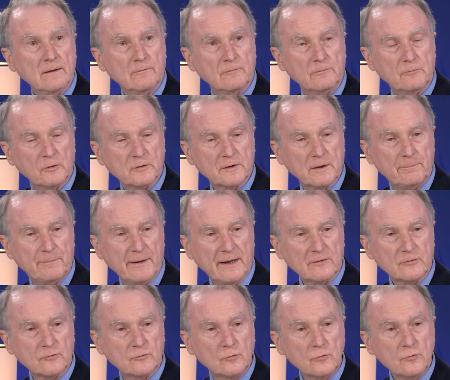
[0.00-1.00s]
for the
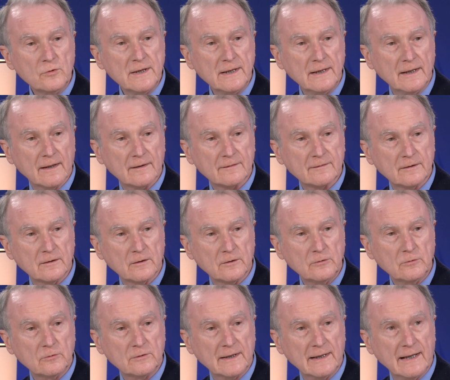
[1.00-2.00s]
past 2 years,
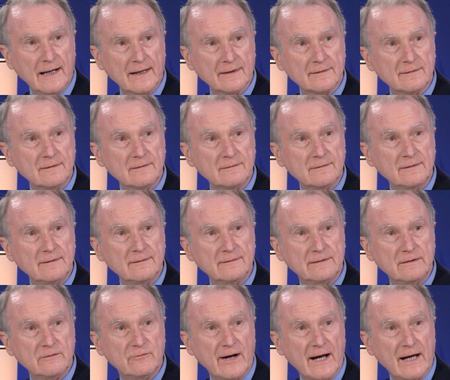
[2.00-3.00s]
utilizing this
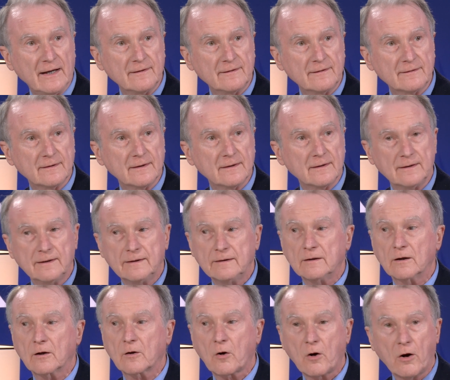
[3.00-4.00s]
device
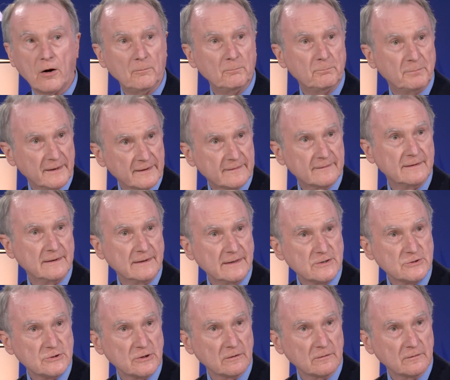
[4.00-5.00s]
in complex
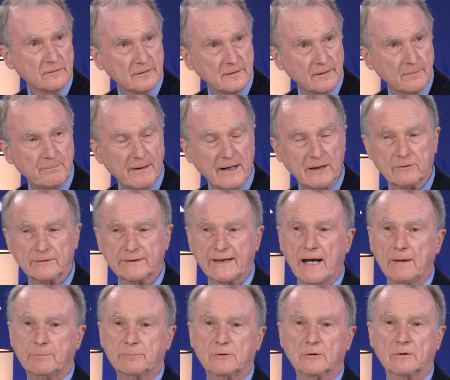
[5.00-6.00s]
lesion, the
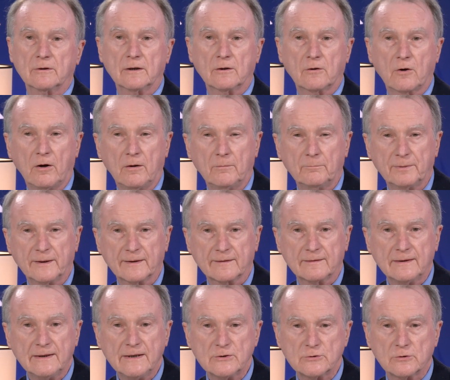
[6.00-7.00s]
Bioadaptor in
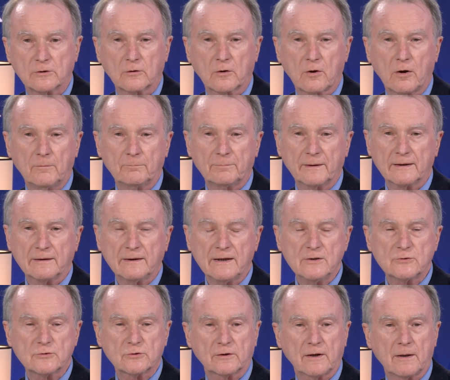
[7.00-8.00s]
complex lesion. Complex
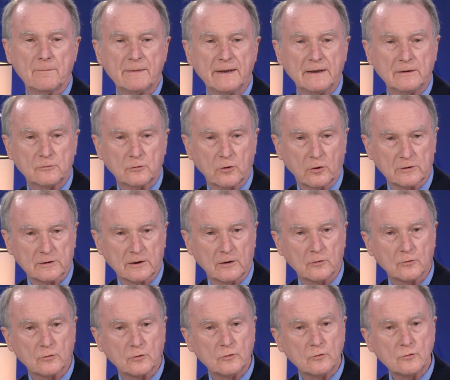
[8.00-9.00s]
lesion, I mean
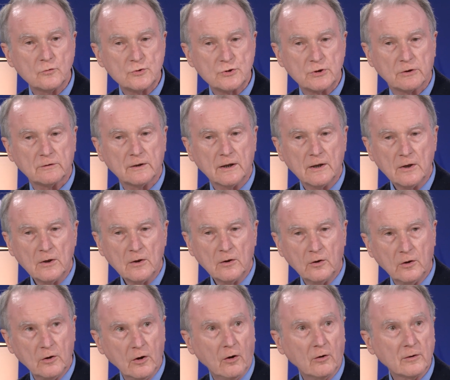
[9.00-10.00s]
total occlusion,
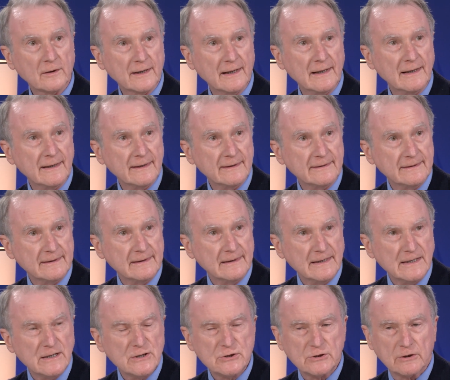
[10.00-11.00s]
long LAD
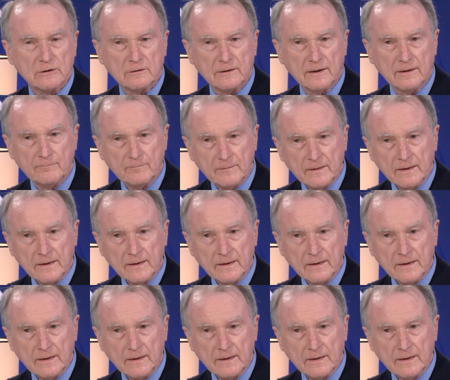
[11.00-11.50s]
lesion.